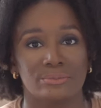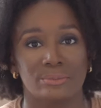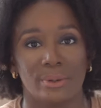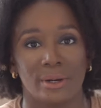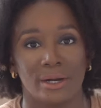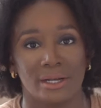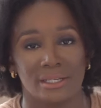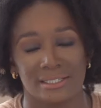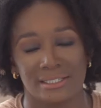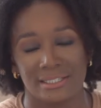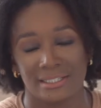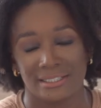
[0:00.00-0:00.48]

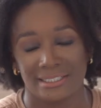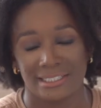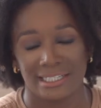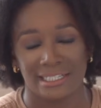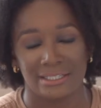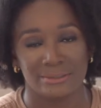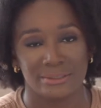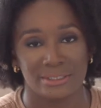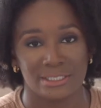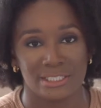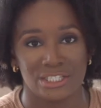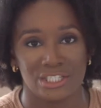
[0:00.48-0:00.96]
passing
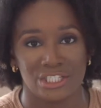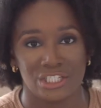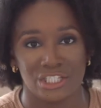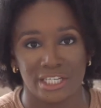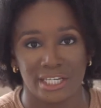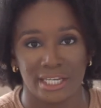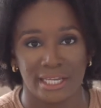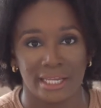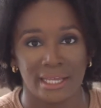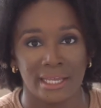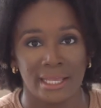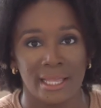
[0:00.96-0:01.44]
down this
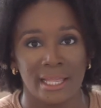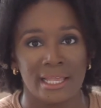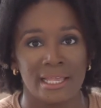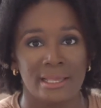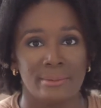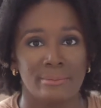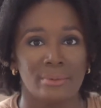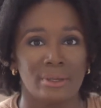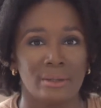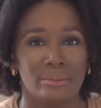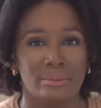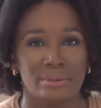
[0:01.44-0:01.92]
chair,
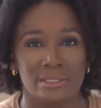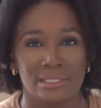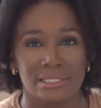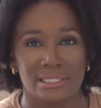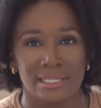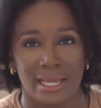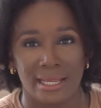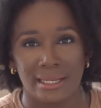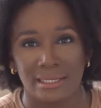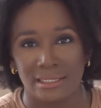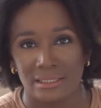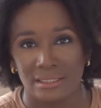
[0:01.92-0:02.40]
maybe
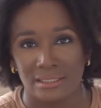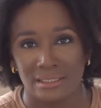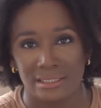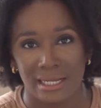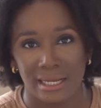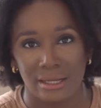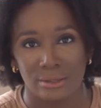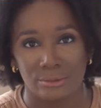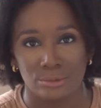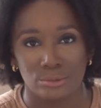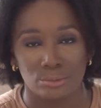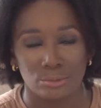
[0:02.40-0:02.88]
sanding
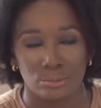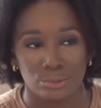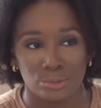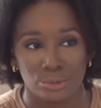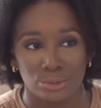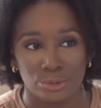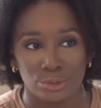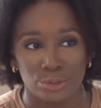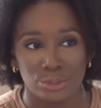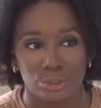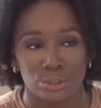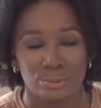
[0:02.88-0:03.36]
down the
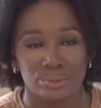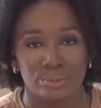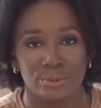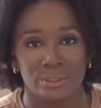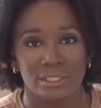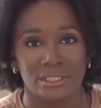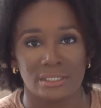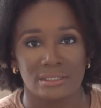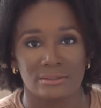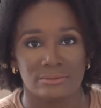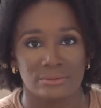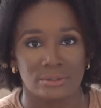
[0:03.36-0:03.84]
wood to put
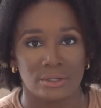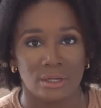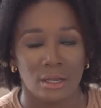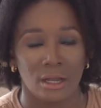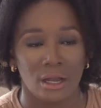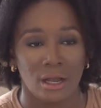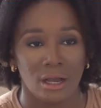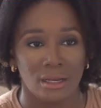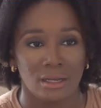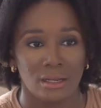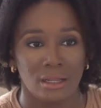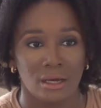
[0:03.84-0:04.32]
a different
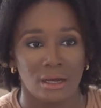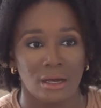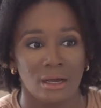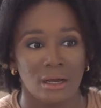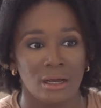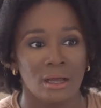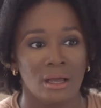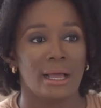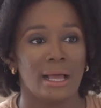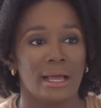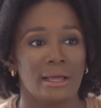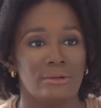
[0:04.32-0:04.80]

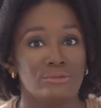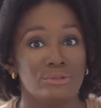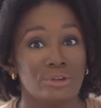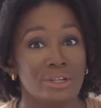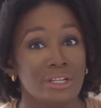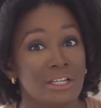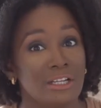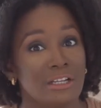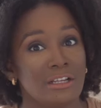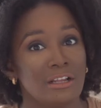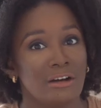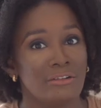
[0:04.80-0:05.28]
color. I
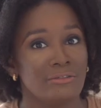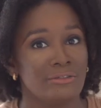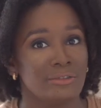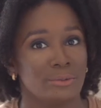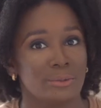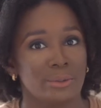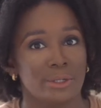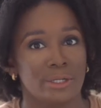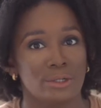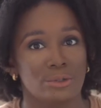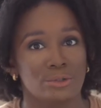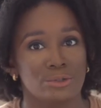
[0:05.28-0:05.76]
really love the
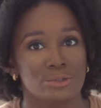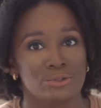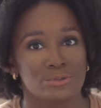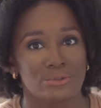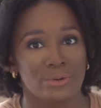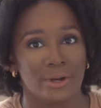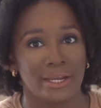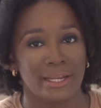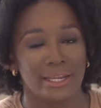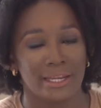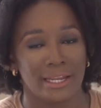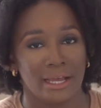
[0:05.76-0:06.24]
way it looks
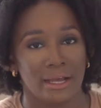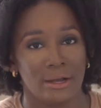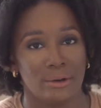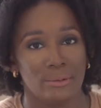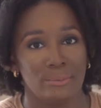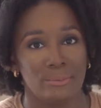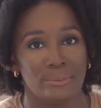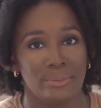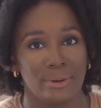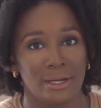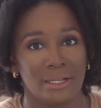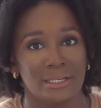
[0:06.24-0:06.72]
right now,
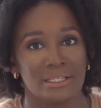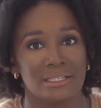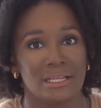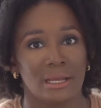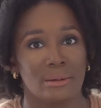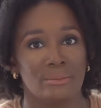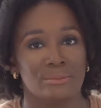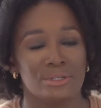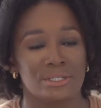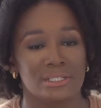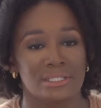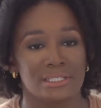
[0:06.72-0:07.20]
but
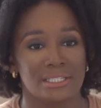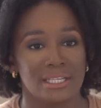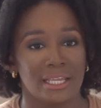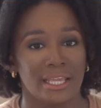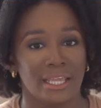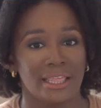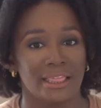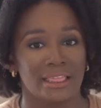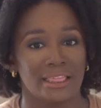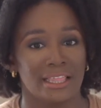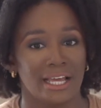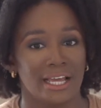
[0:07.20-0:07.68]
I'm just
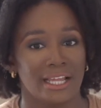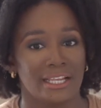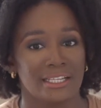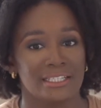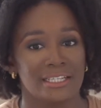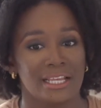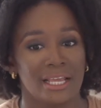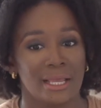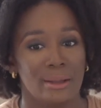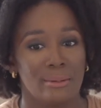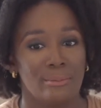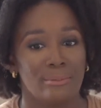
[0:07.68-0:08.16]
saying that
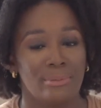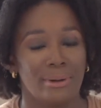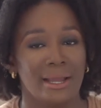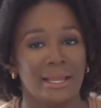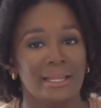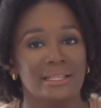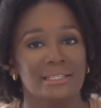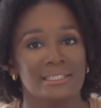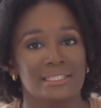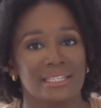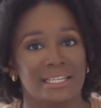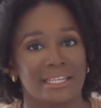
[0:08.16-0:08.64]

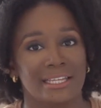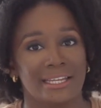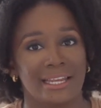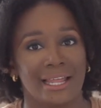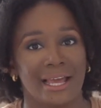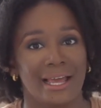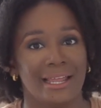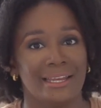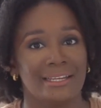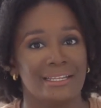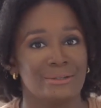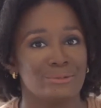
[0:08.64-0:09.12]
buying
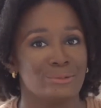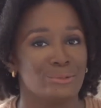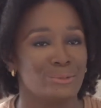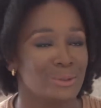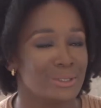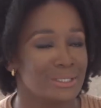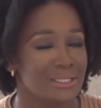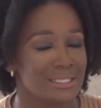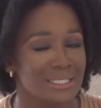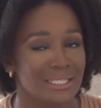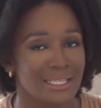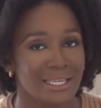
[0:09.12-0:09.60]
secondhand,
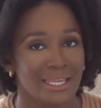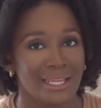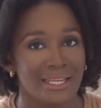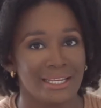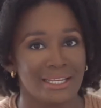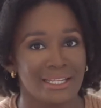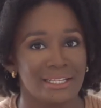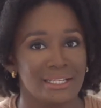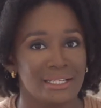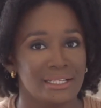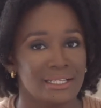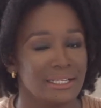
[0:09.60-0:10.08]
once again,
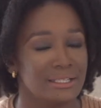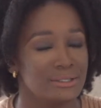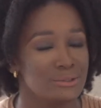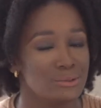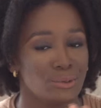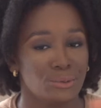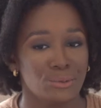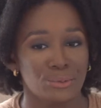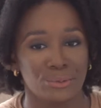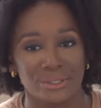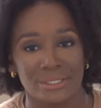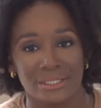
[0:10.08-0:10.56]
is
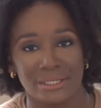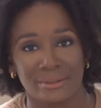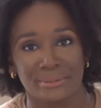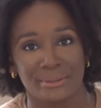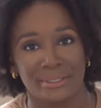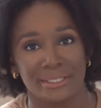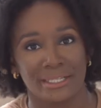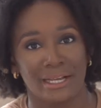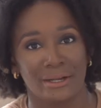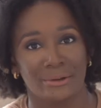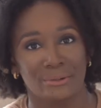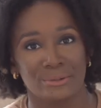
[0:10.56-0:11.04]
always
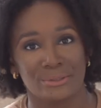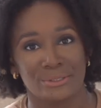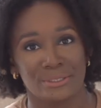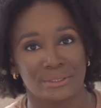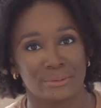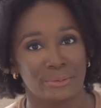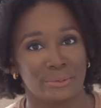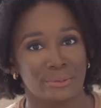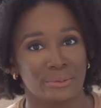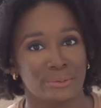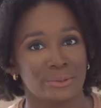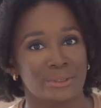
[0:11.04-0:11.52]
something I will
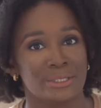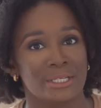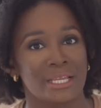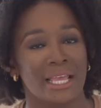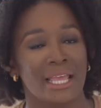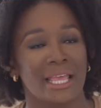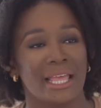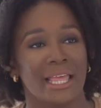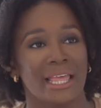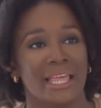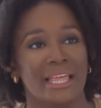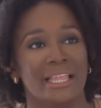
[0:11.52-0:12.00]
support,
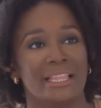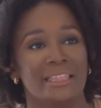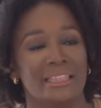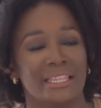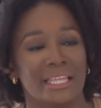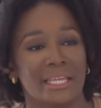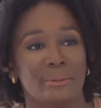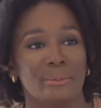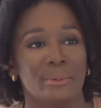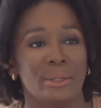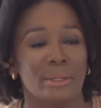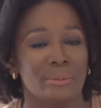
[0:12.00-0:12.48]
and
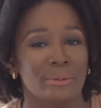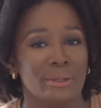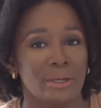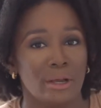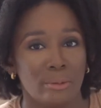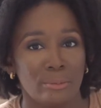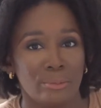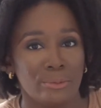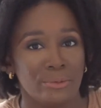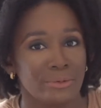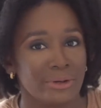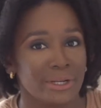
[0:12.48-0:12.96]
then maybe
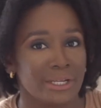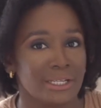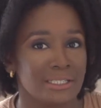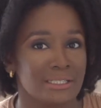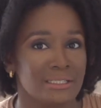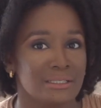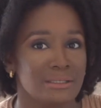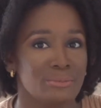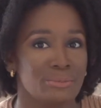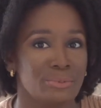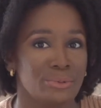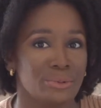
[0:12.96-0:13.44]
upgrade
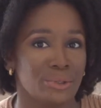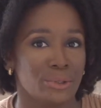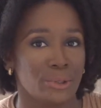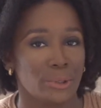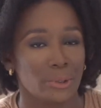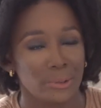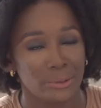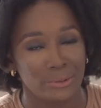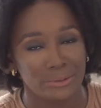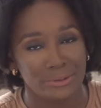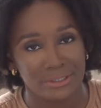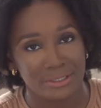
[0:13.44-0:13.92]
it, put your
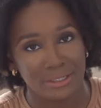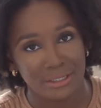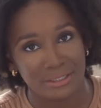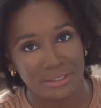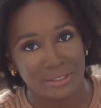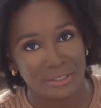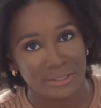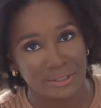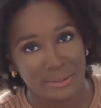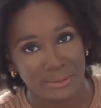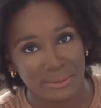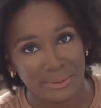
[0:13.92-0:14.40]
own
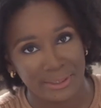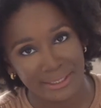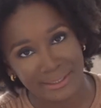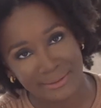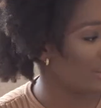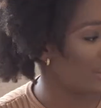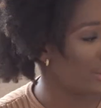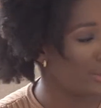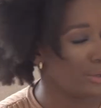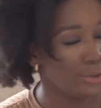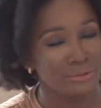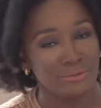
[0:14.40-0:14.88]
touch to it.
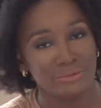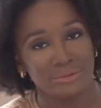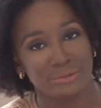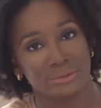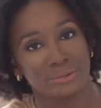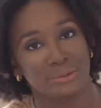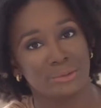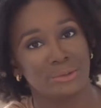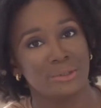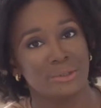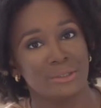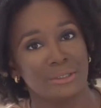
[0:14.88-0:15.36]

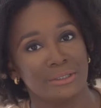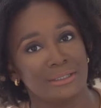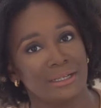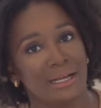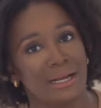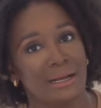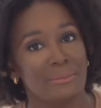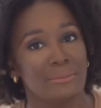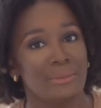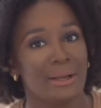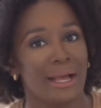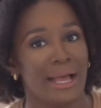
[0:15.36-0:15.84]
Overall,
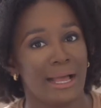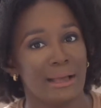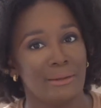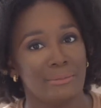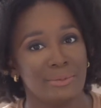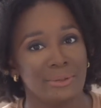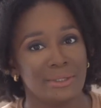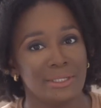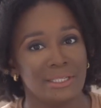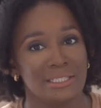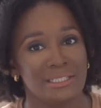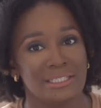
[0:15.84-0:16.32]
I'm
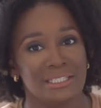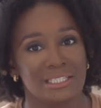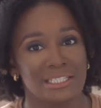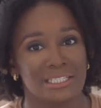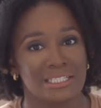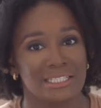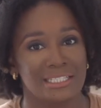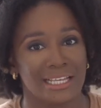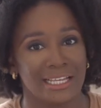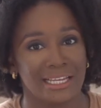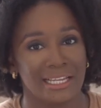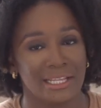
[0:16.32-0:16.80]
happy. It's
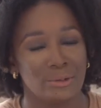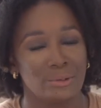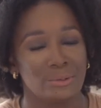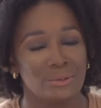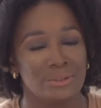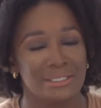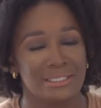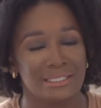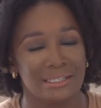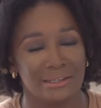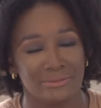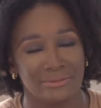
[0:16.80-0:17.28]
just that it
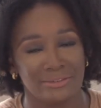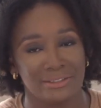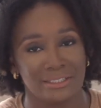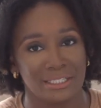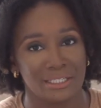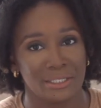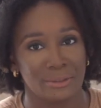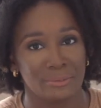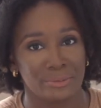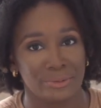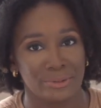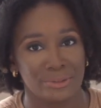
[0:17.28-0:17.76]
was
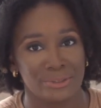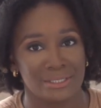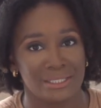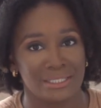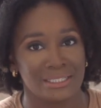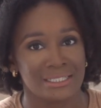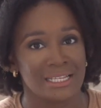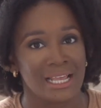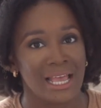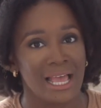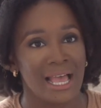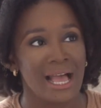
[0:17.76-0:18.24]
definitely a
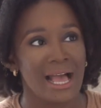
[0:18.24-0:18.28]
process.